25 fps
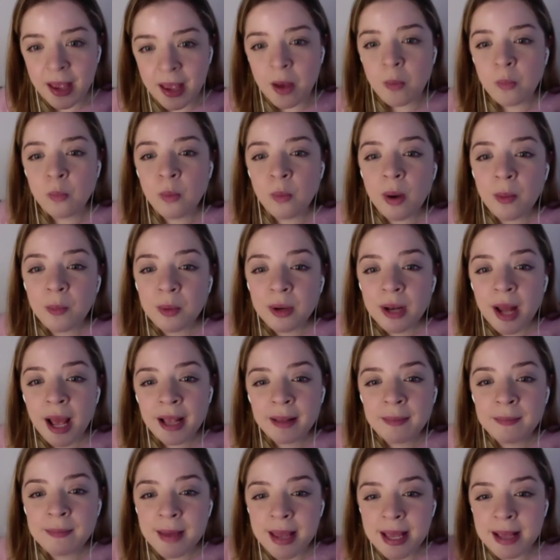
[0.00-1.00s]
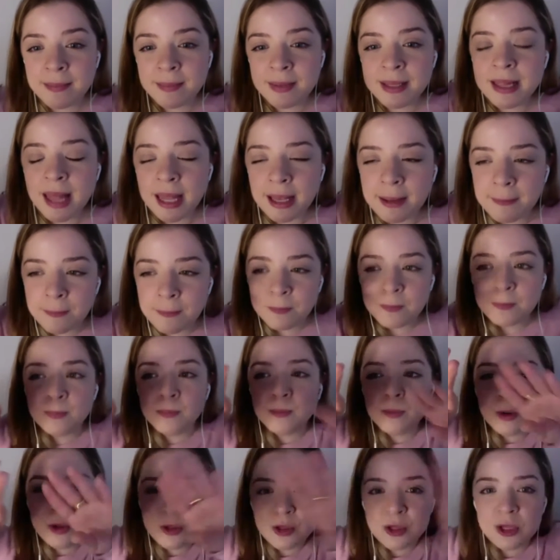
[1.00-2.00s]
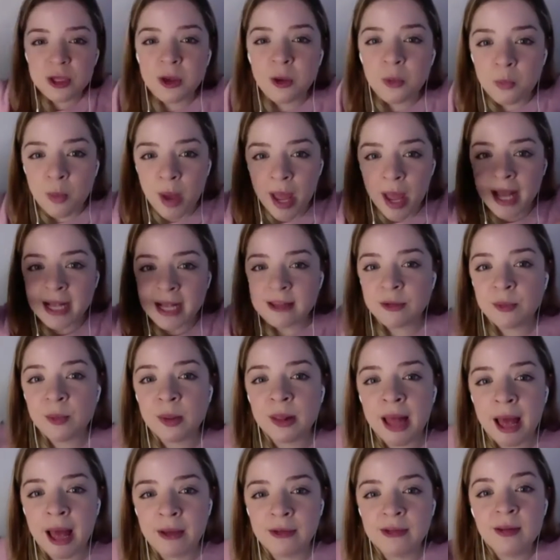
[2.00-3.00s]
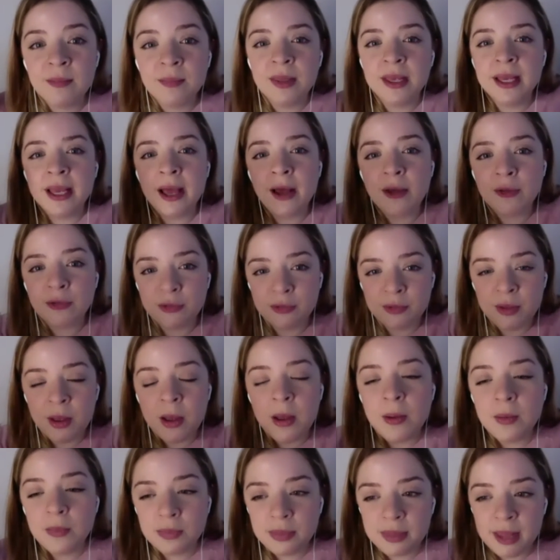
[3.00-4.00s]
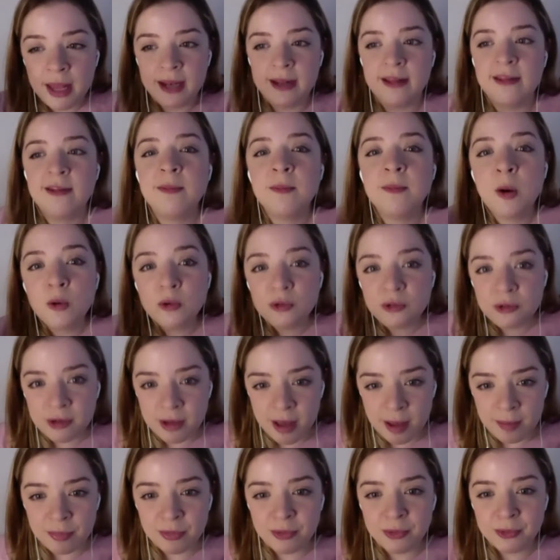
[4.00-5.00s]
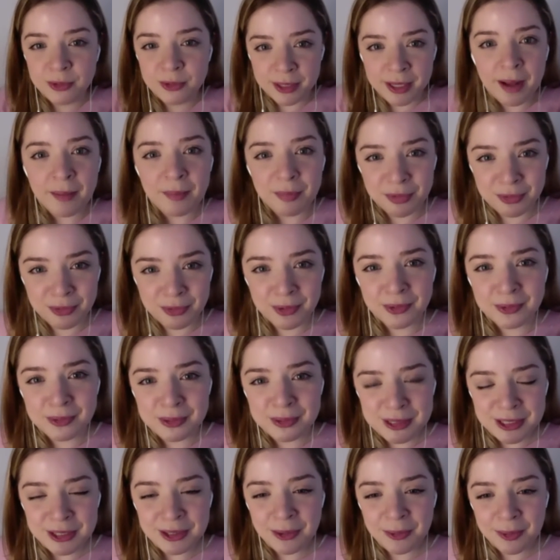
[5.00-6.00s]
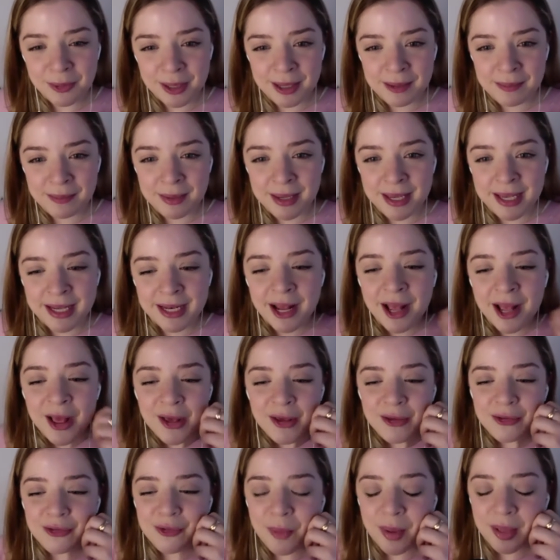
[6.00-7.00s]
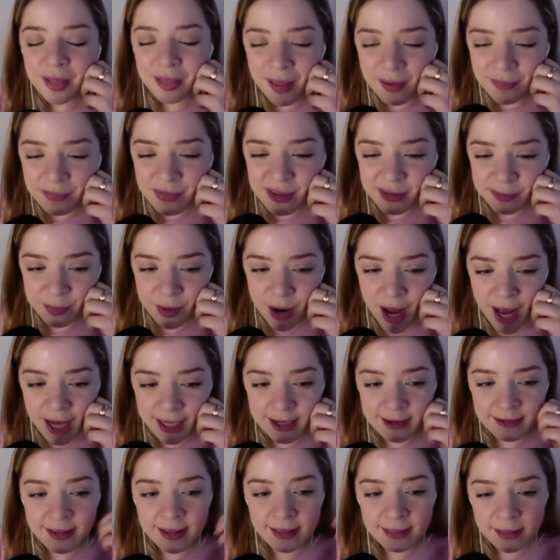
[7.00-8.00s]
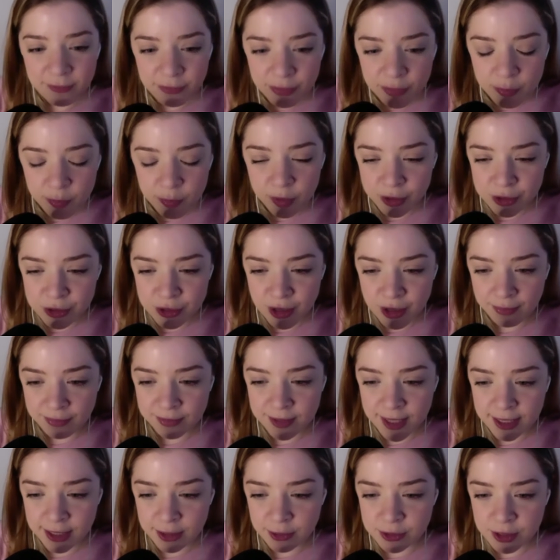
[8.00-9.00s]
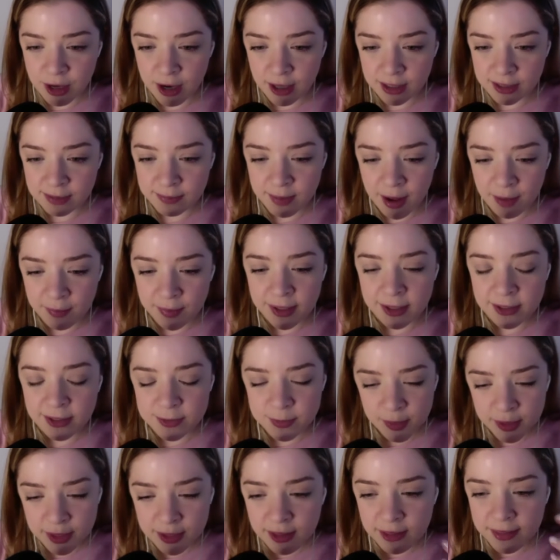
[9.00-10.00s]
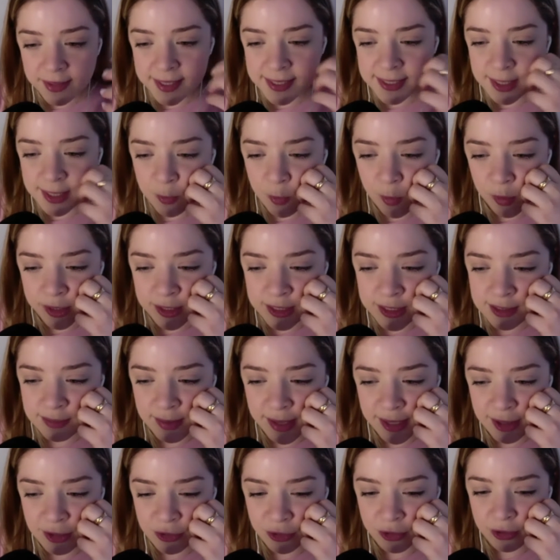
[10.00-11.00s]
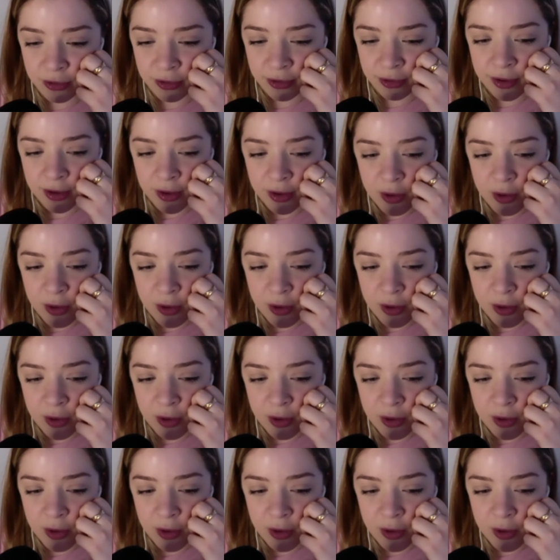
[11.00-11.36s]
What would I maybe like pushing away to allow something else that's supposed to come through? Do you know what I mean? So I love this practice. I love the workshops that you talked about, because one of the things I wanted to make sure